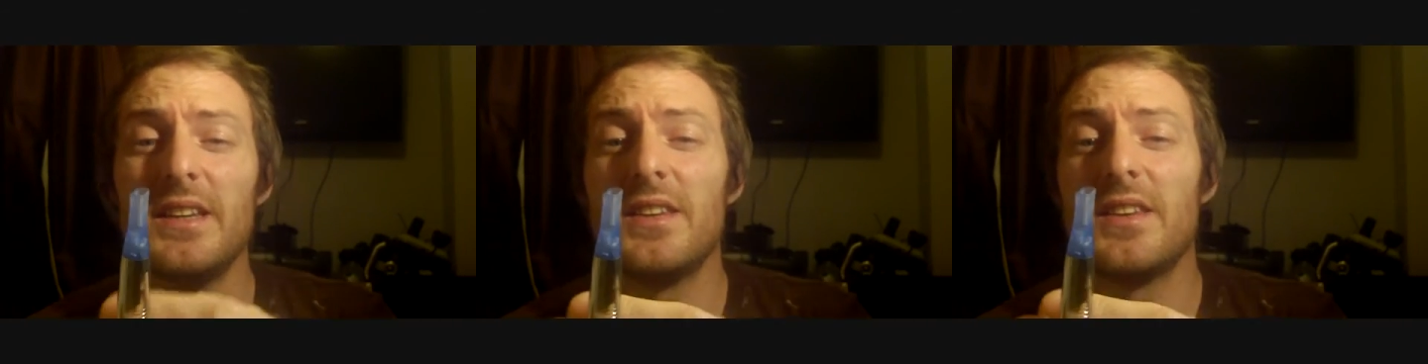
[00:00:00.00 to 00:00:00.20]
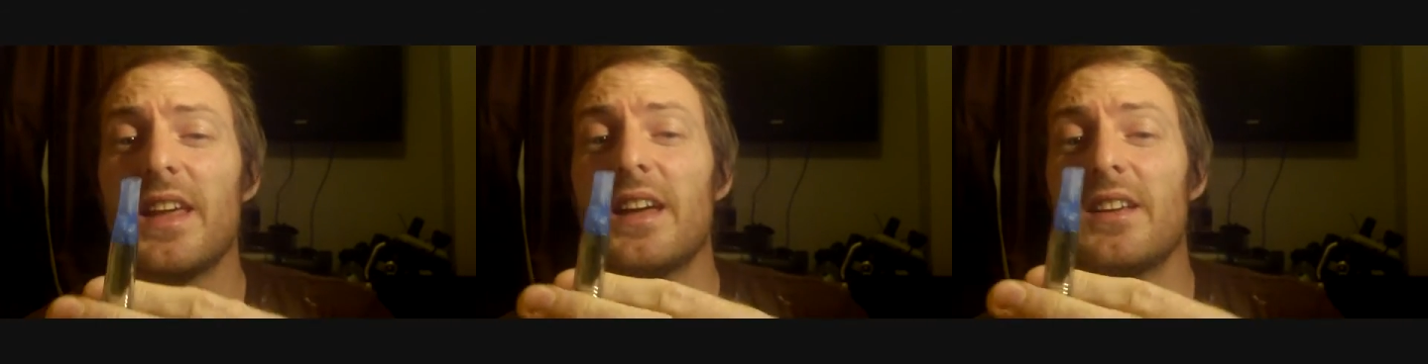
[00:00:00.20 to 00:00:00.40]

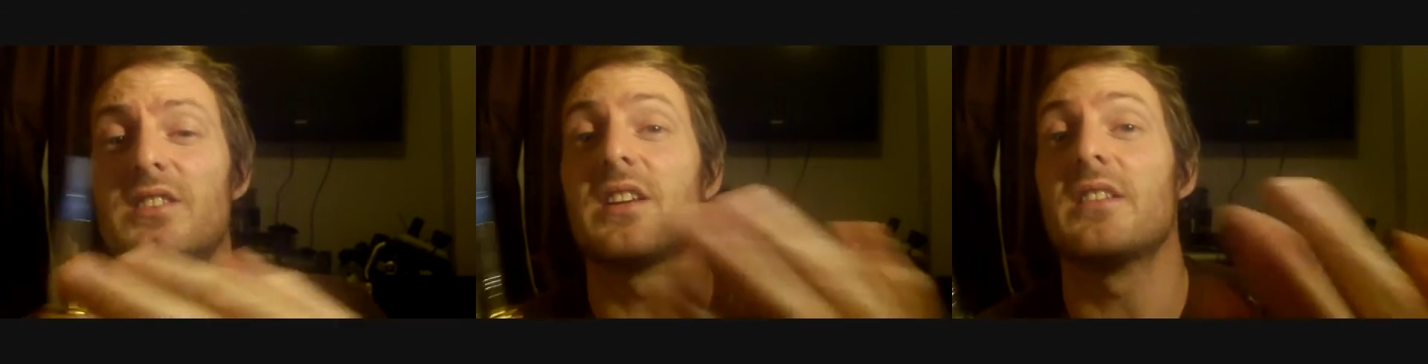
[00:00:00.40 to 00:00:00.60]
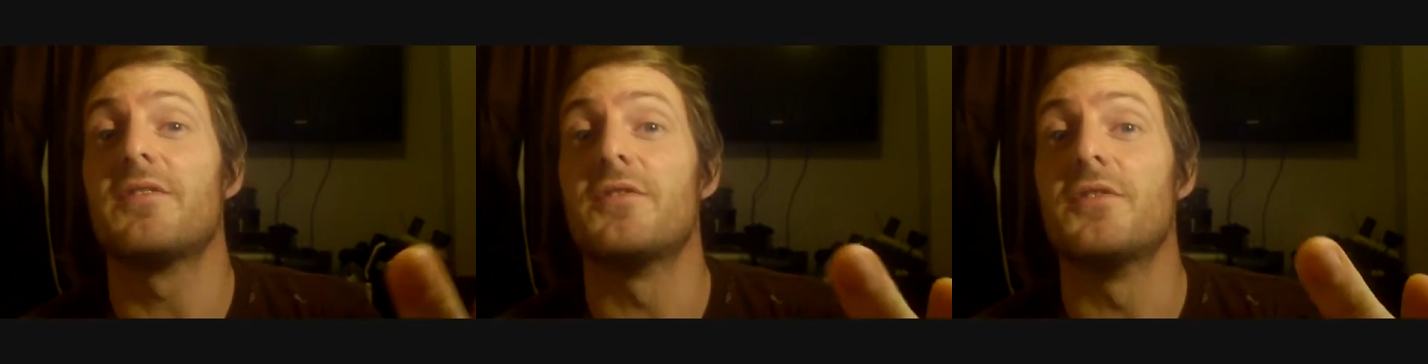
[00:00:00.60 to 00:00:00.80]
that
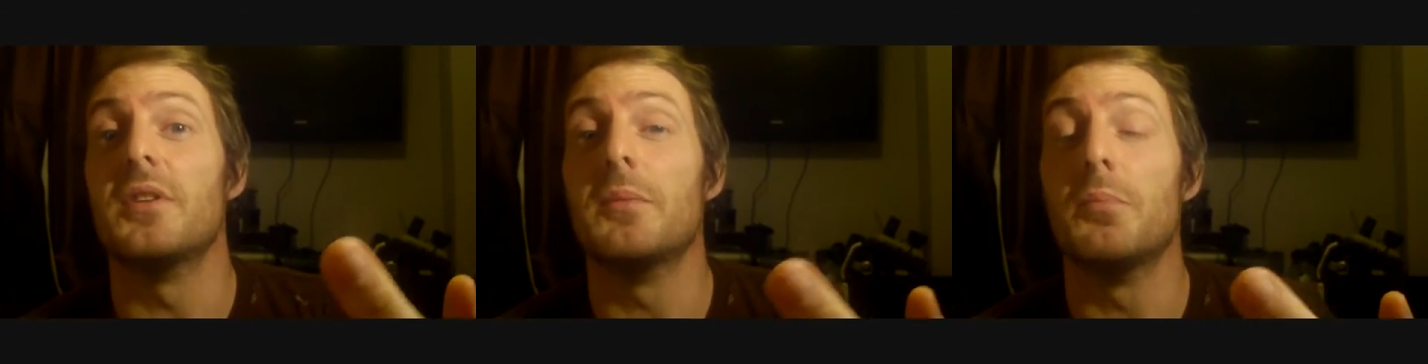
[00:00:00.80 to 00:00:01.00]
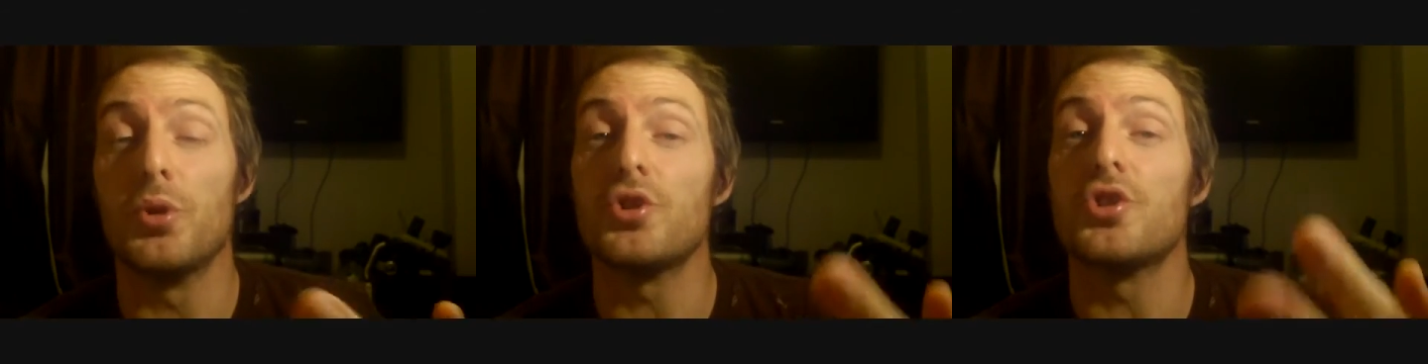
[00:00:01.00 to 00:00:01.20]

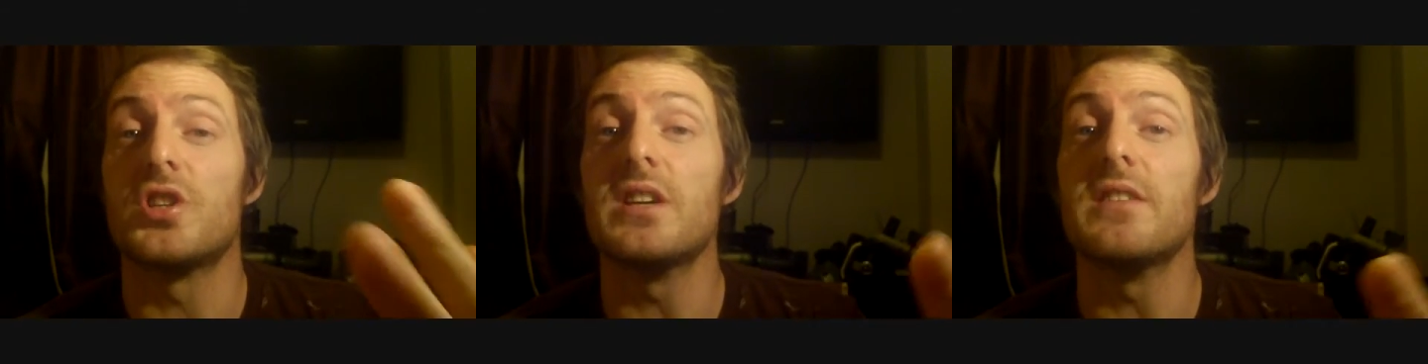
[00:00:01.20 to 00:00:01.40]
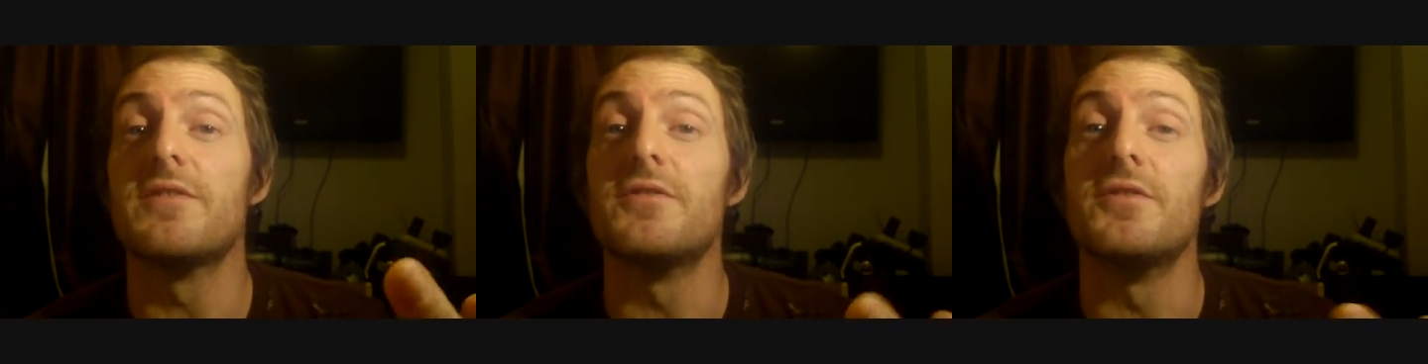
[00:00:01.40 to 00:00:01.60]
different, much
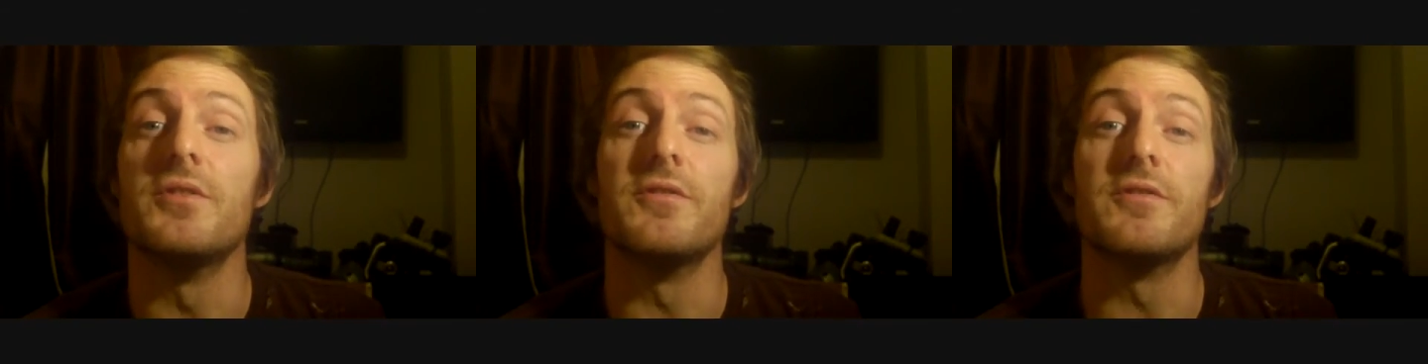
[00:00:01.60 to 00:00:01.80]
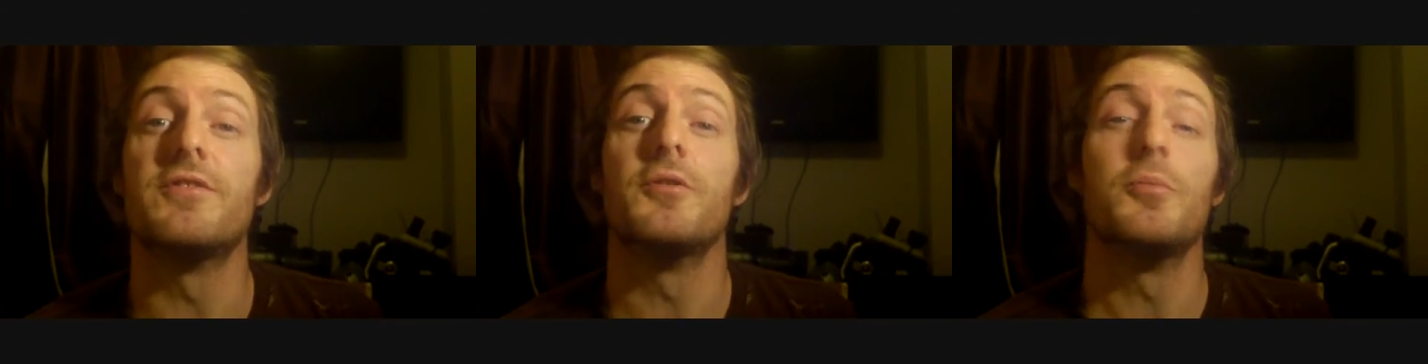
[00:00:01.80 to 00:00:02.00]

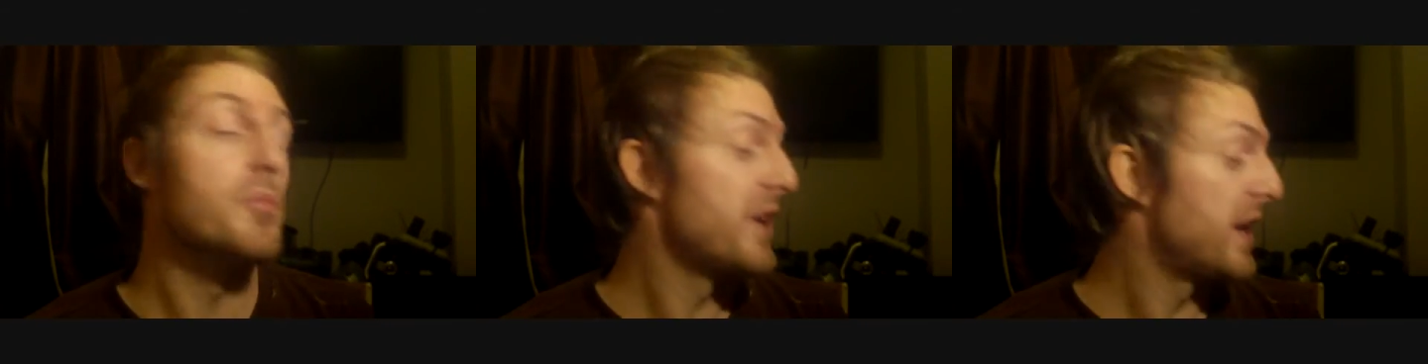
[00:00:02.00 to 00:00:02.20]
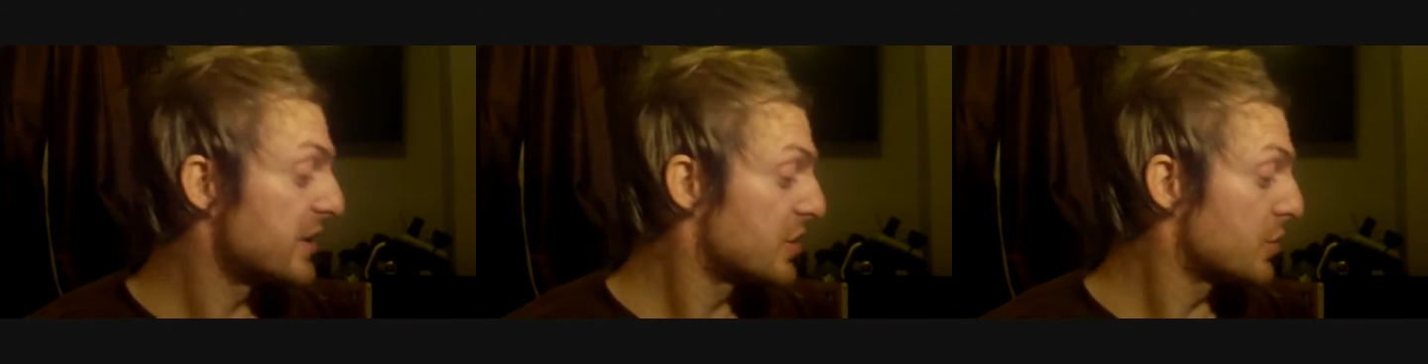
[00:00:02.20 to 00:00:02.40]
different from the
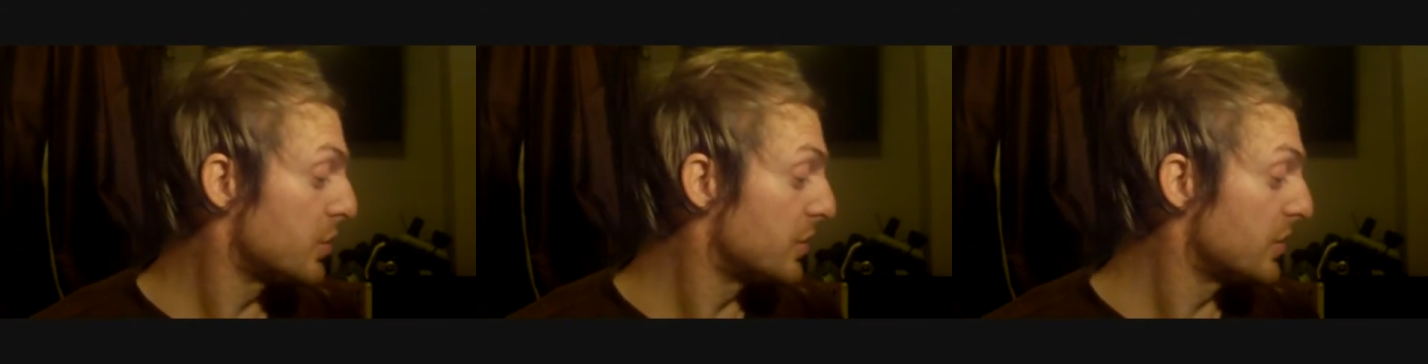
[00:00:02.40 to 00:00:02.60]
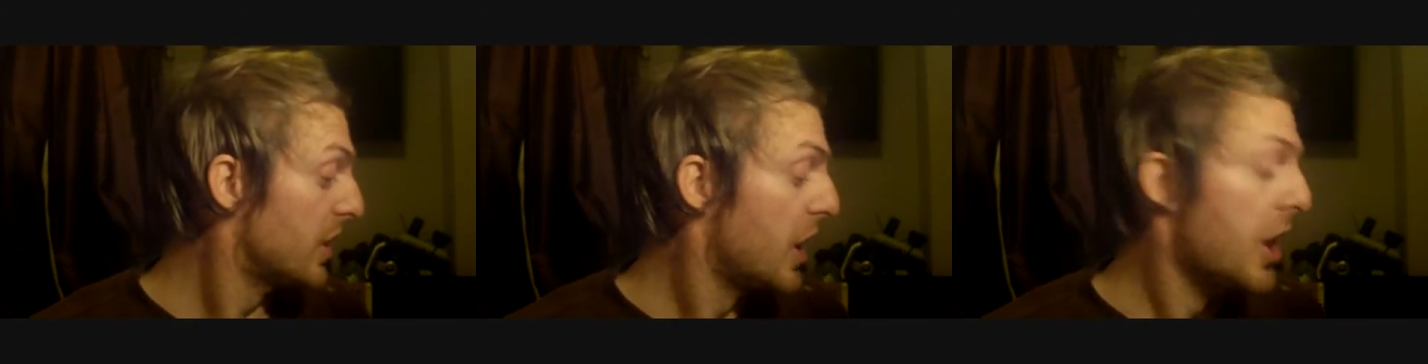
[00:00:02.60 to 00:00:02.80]

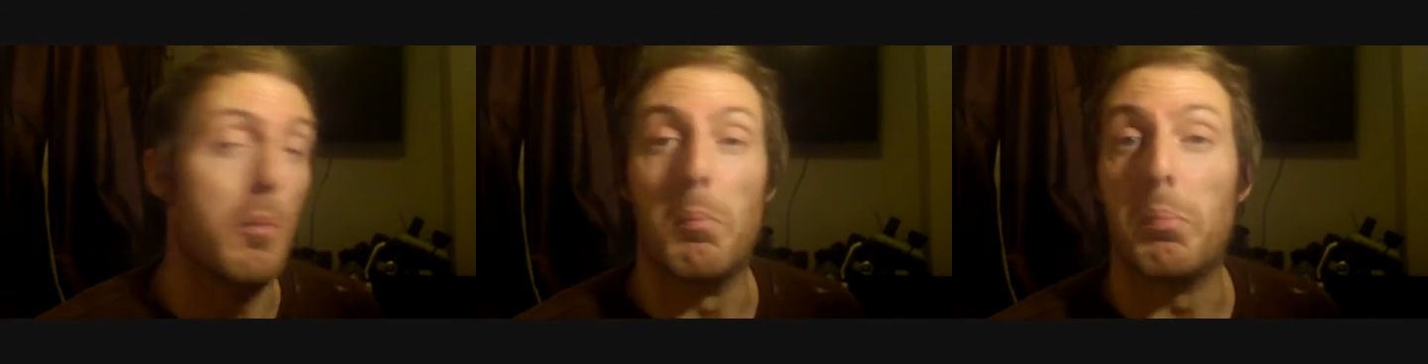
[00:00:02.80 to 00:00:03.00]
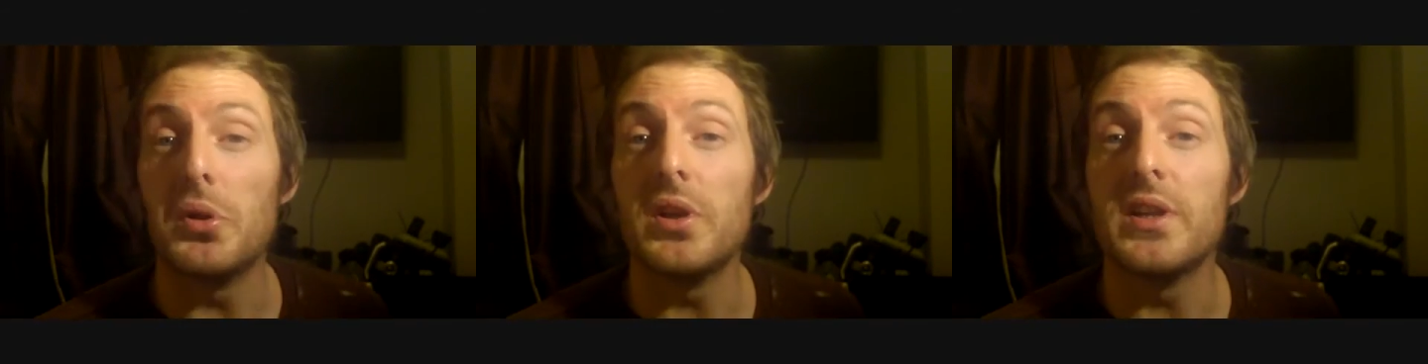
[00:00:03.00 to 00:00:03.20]
actual
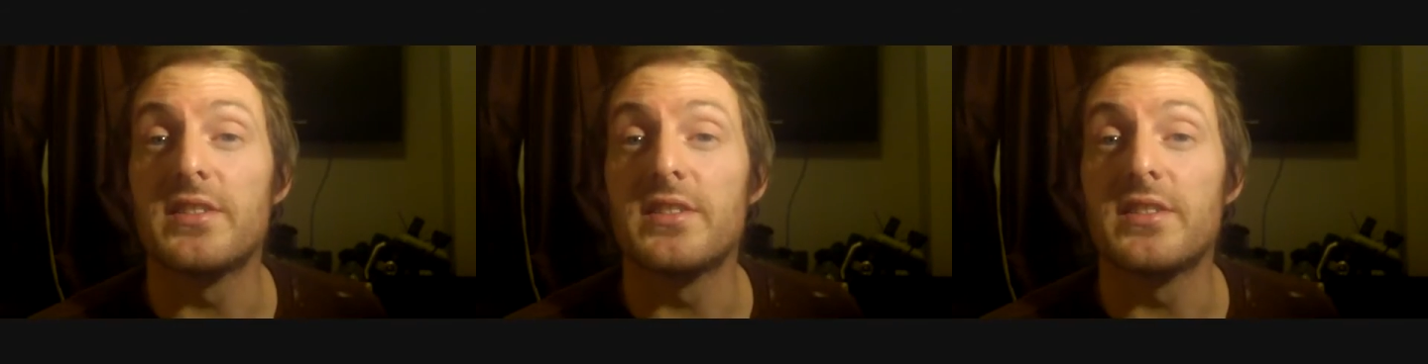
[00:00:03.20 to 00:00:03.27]
bully.